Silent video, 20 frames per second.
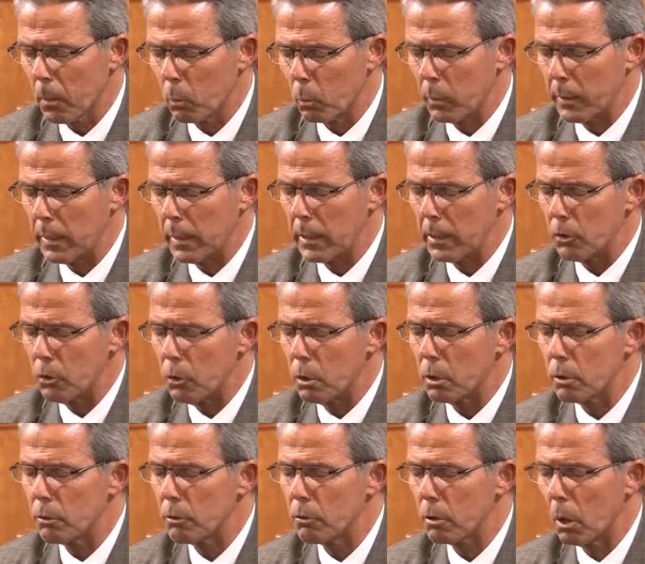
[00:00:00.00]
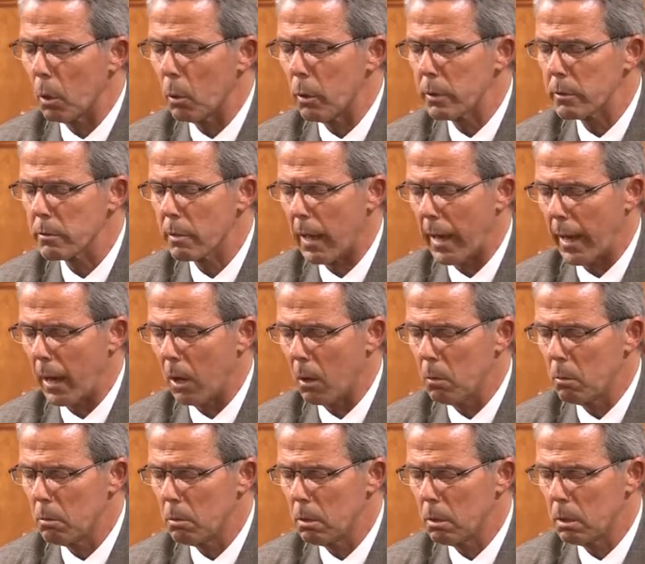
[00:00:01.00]
We need you to show us how
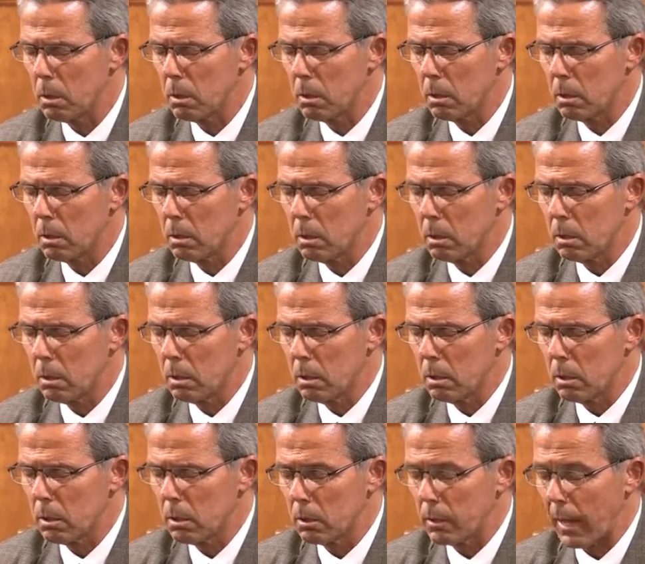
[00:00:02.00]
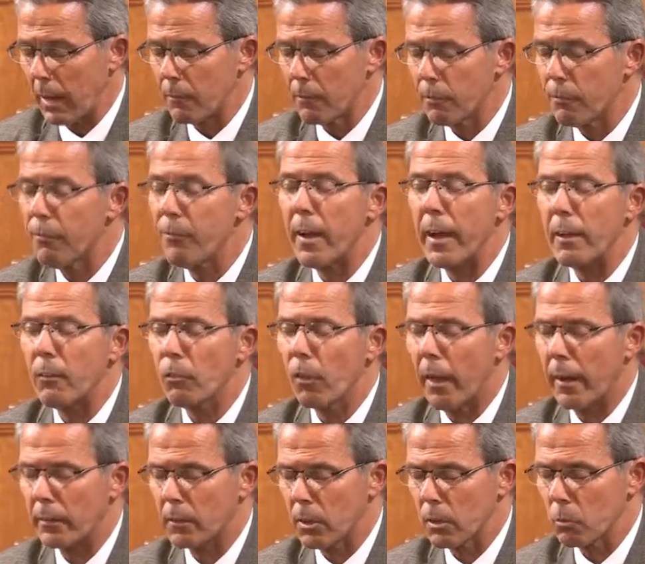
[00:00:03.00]
to have the faith
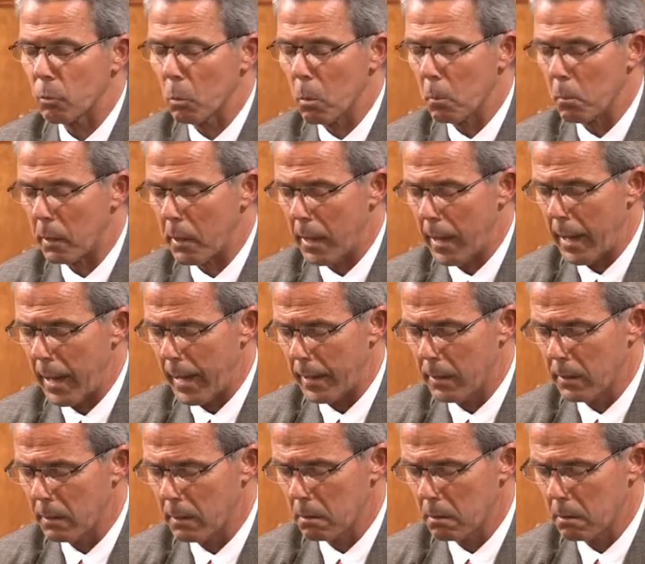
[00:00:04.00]
like this woman had.